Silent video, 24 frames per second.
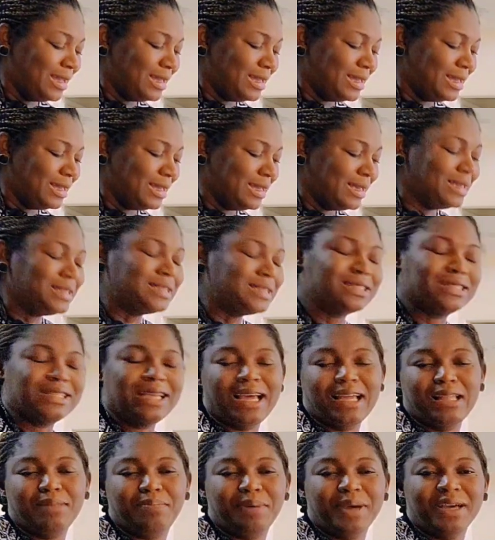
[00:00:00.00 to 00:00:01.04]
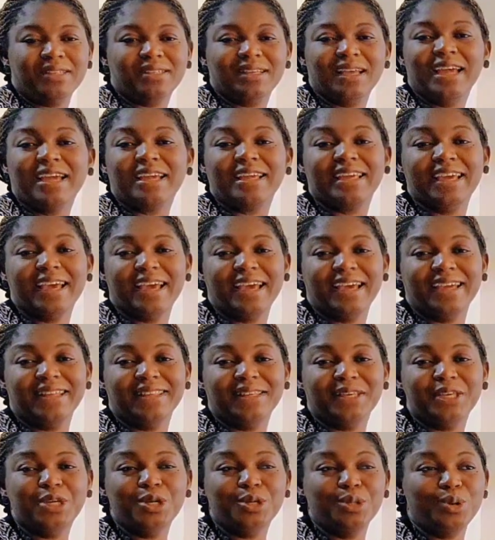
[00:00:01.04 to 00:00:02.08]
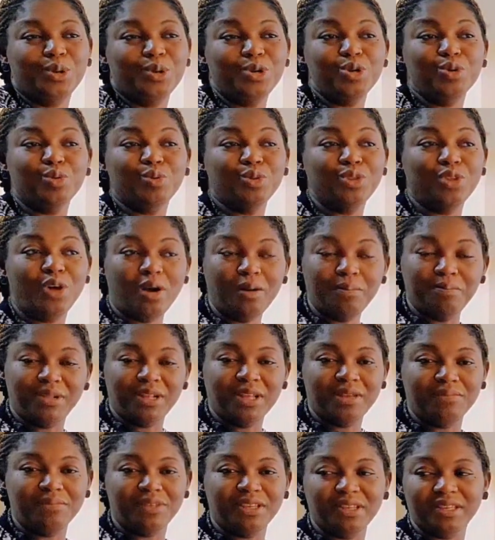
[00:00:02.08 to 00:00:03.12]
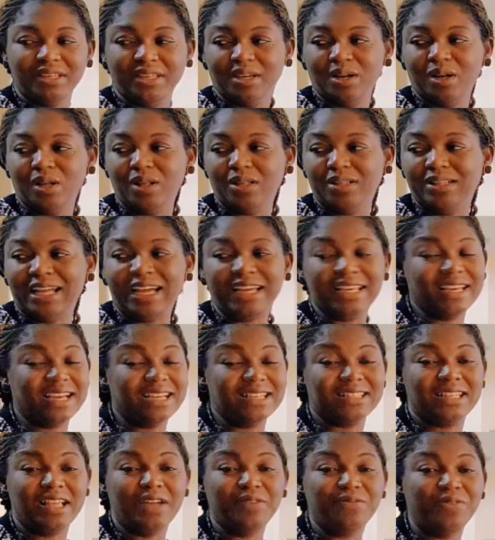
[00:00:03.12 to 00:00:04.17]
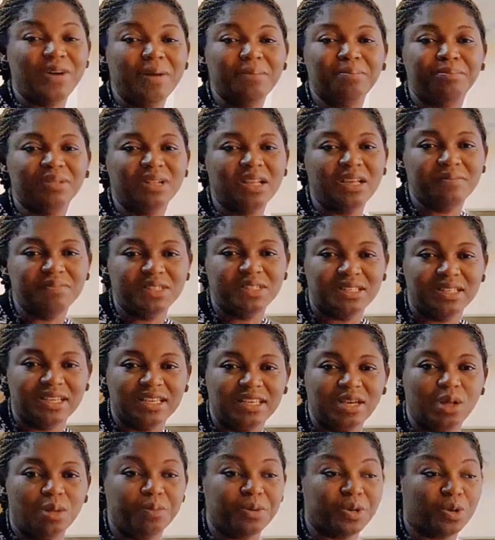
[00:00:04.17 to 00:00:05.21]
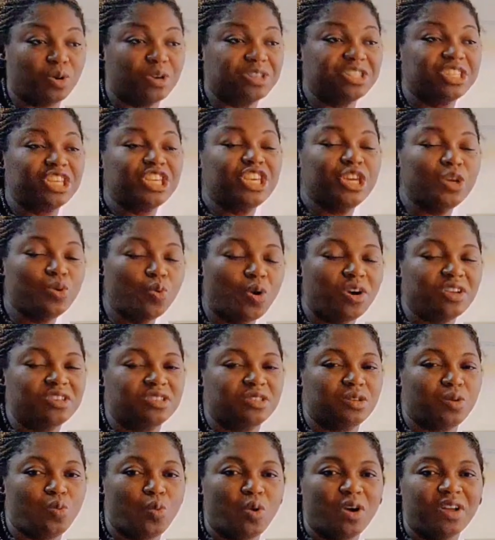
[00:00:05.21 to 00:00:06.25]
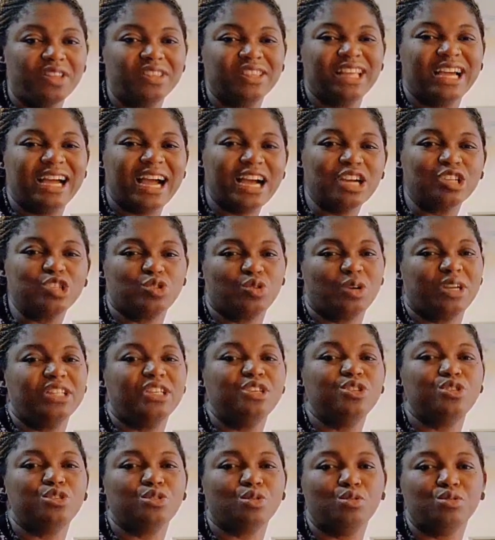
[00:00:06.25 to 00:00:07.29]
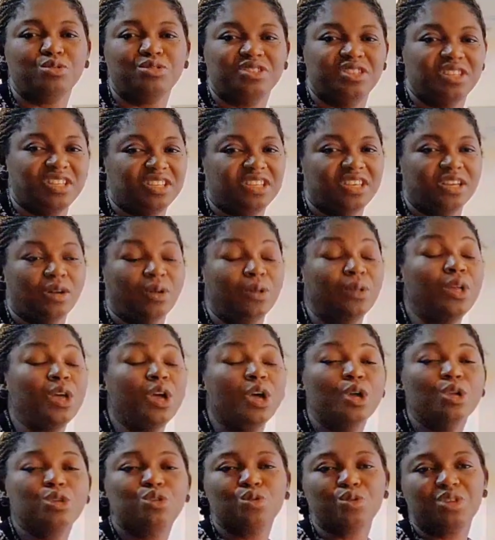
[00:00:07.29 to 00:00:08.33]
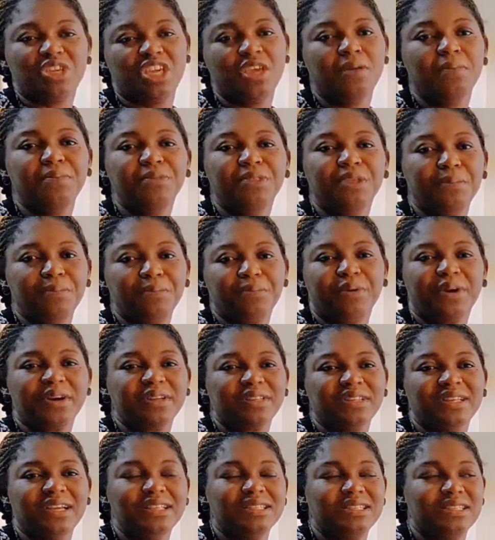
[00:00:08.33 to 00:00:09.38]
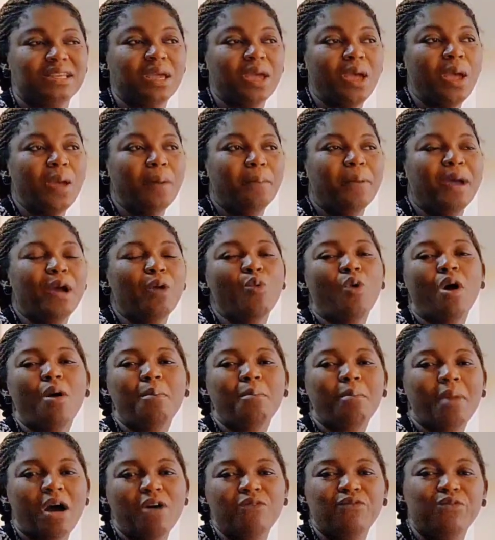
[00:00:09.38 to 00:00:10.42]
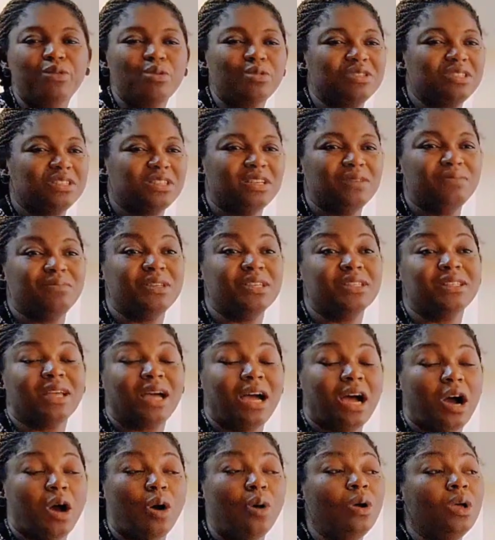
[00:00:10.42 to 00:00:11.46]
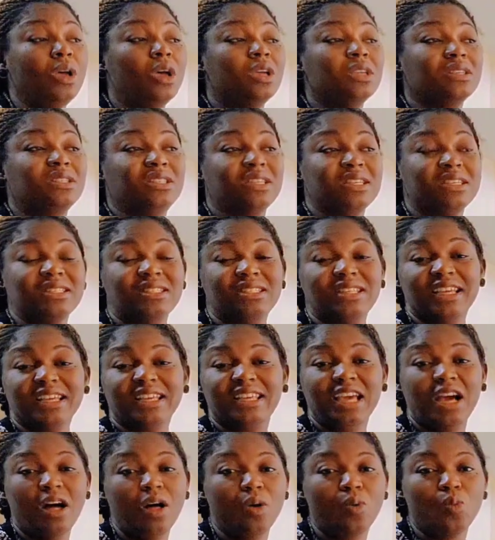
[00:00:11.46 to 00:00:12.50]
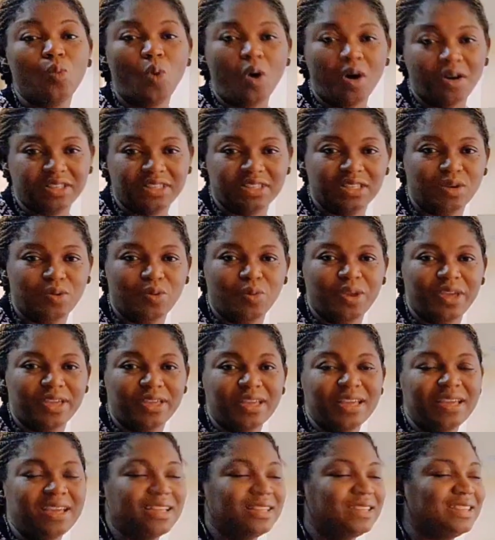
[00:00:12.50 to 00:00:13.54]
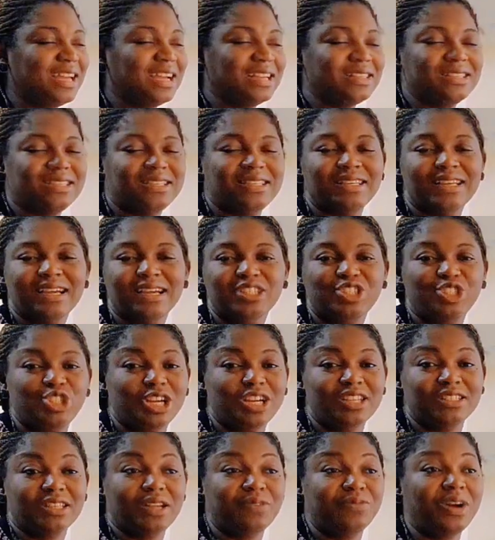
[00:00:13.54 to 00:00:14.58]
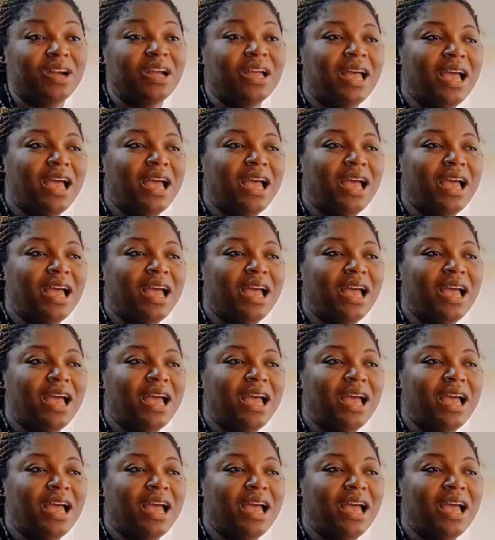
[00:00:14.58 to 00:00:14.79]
he said, but again, you will not blame the girl, that he has never blamed the girl because he was the one that actually told the girl to keep the pregnancy. But what marvels him is how, since the girl walked away, that she has never...